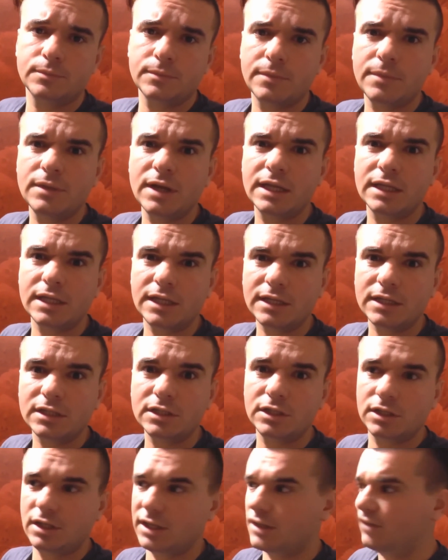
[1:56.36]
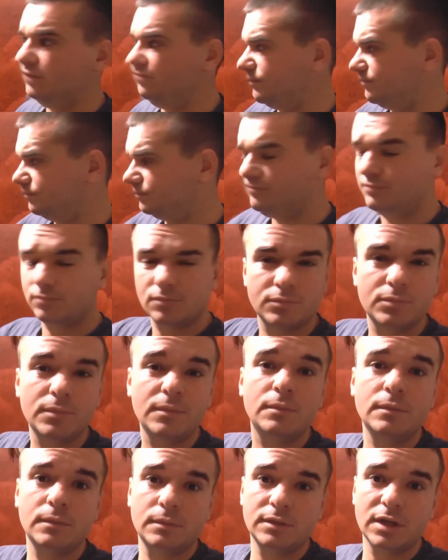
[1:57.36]
They eat and
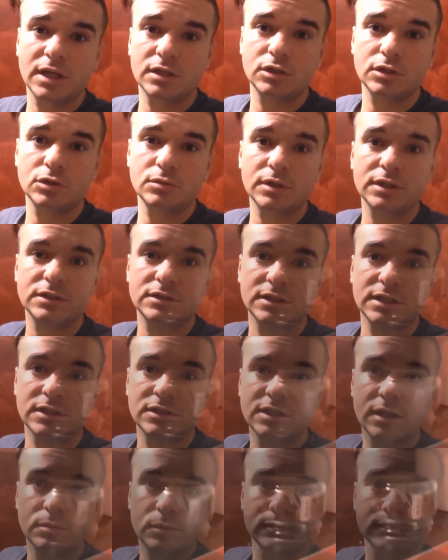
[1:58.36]
they just mess things up.